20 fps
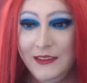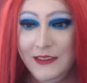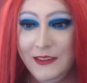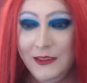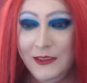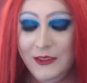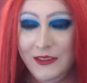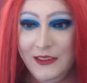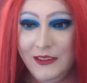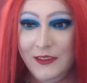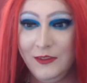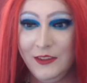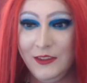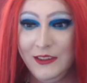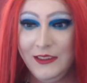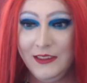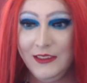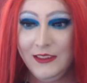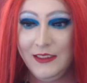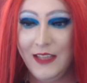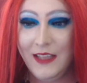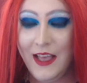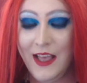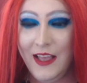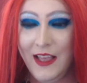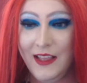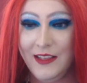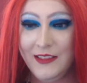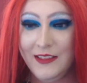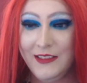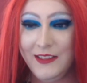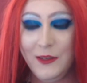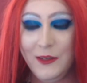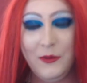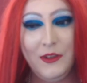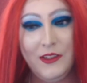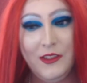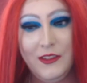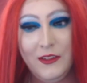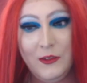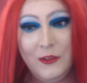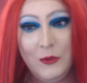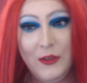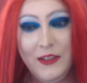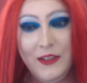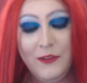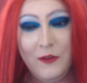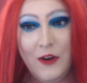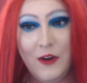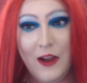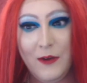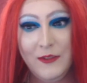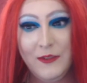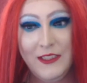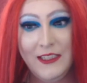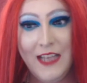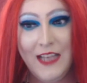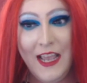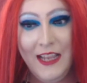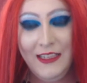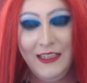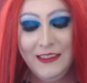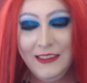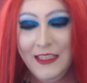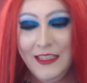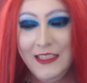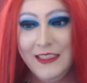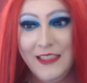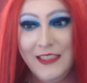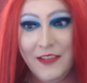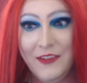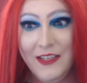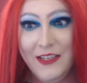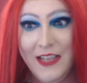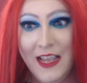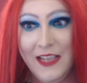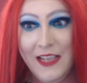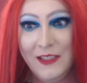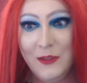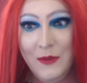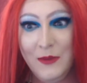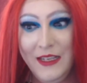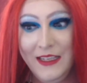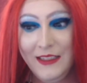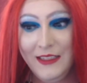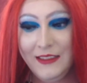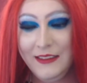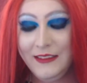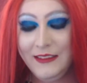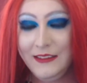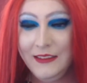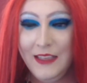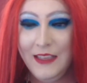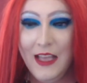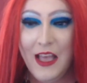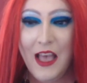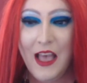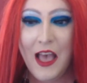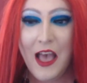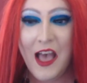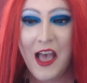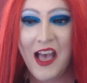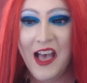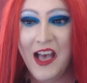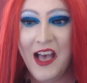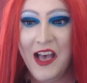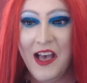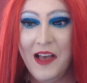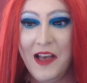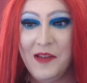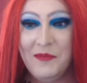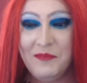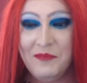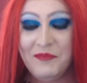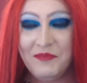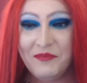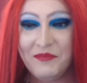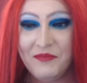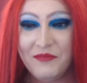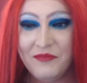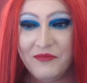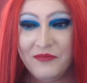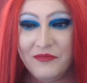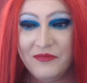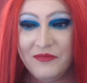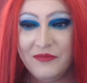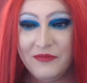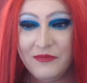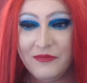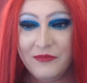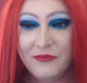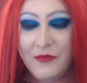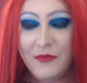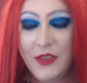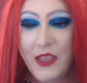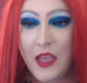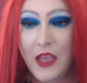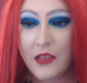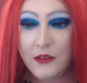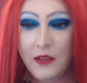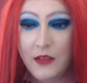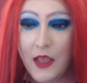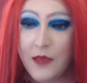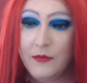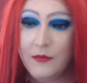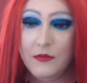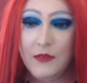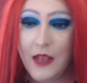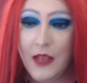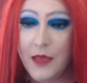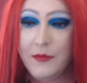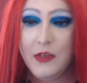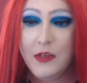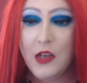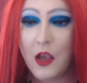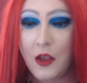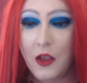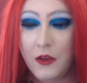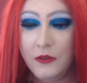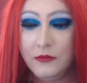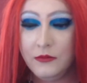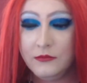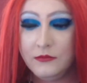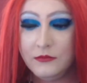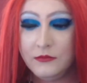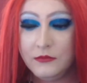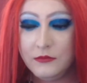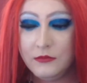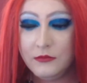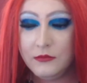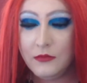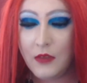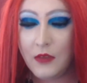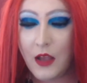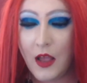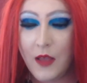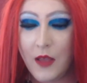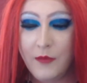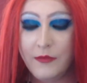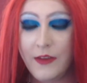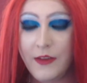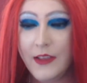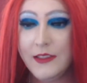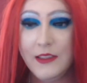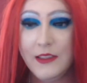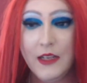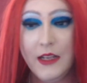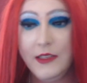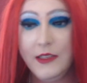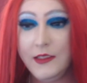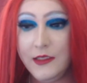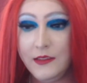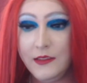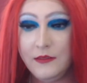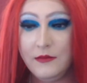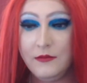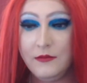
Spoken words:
who I live with and deal with 24 hours a day, 7 days a week. But yeah, let me know. I'm fascinated